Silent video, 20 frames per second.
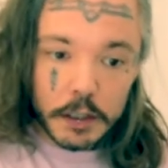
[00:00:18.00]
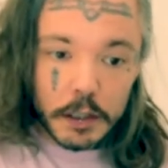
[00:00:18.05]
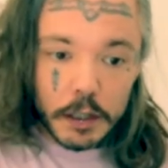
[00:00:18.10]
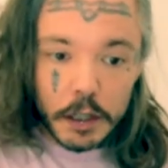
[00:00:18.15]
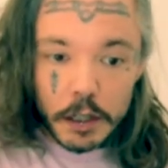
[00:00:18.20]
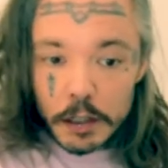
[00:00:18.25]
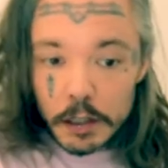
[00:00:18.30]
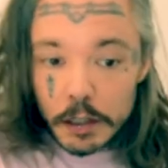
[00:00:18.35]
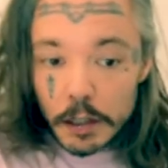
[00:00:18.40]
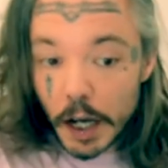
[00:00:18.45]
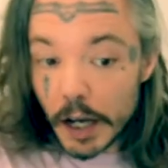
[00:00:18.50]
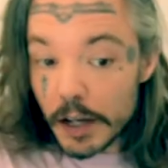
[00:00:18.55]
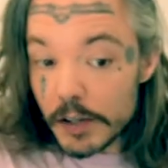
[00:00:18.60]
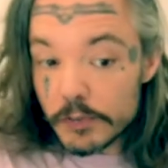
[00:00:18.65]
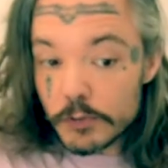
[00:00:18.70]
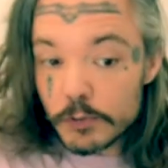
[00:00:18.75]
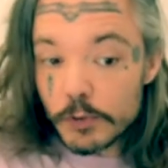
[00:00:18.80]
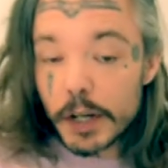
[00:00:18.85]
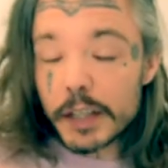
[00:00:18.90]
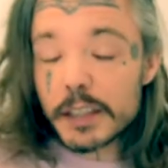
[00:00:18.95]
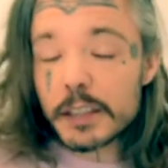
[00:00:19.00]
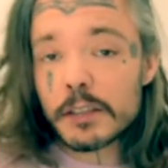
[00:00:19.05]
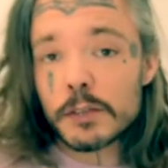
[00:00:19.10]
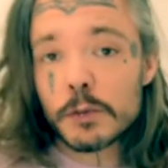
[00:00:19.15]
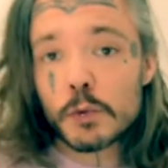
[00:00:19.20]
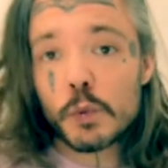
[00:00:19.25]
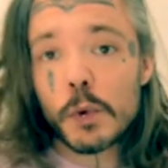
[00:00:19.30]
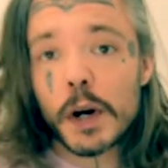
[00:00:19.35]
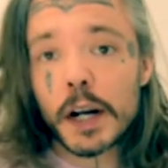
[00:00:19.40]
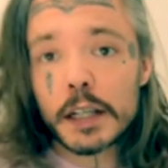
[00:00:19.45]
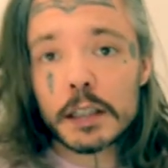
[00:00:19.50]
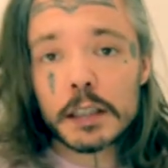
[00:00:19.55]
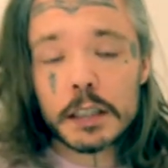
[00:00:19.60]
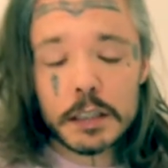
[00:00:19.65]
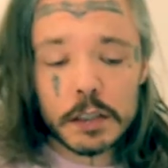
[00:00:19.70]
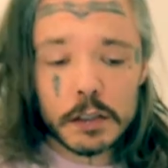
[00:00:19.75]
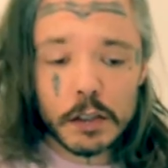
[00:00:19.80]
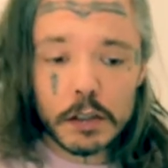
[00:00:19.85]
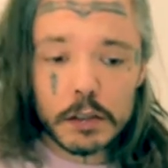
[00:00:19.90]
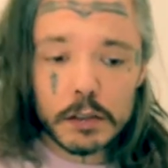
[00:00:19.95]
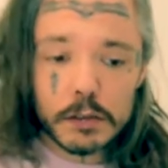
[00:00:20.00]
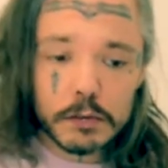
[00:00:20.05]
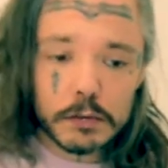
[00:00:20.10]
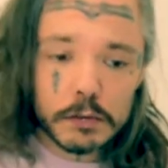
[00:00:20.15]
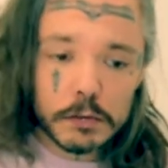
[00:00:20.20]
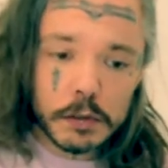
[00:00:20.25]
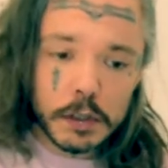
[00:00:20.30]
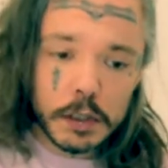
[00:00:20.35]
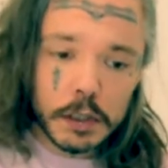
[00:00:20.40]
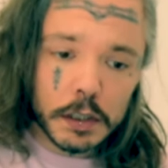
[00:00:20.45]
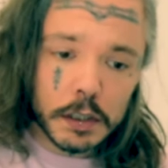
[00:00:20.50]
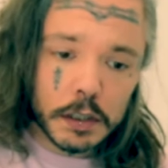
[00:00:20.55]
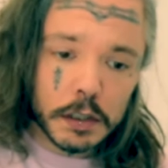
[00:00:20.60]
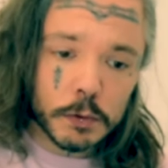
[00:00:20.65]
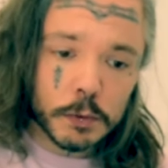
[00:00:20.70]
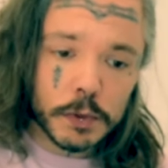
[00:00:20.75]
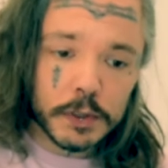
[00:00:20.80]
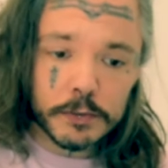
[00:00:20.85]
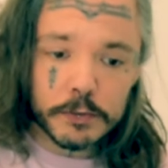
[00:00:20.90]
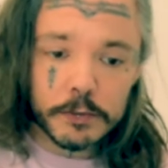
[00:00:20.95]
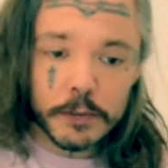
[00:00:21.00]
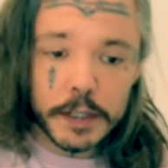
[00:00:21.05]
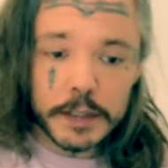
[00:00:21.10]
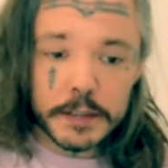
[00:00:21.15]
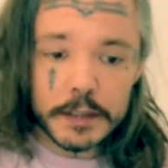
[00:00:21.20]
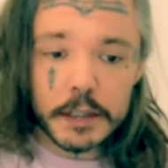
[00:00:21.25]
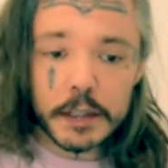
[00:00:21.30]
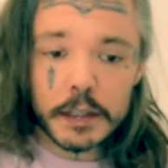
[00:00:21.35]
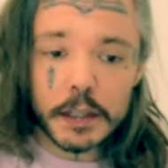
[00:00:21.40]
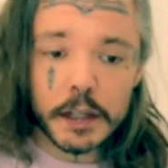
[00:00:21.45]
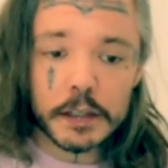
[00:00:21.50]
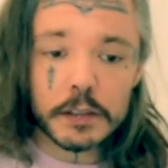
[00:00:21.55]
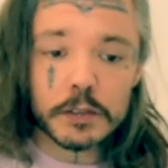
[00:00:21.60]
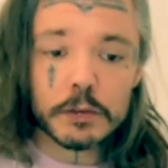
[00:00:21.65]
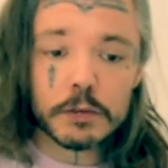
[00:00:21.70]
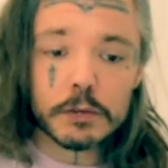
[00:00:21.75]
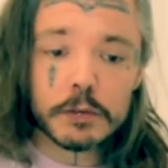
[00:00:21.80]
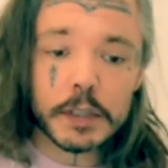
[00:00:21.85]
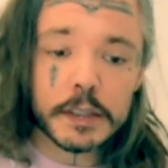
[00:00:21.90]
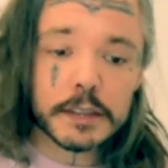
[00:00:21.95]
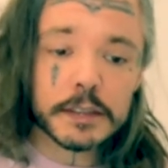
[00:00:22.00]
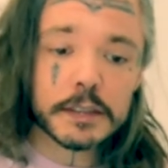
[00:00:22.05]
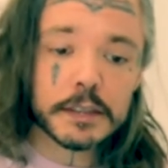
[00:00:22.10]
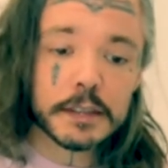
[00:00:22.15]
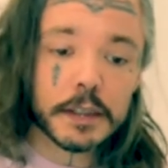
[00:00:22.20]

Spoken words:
I've tried it a while ago with friends that I knew that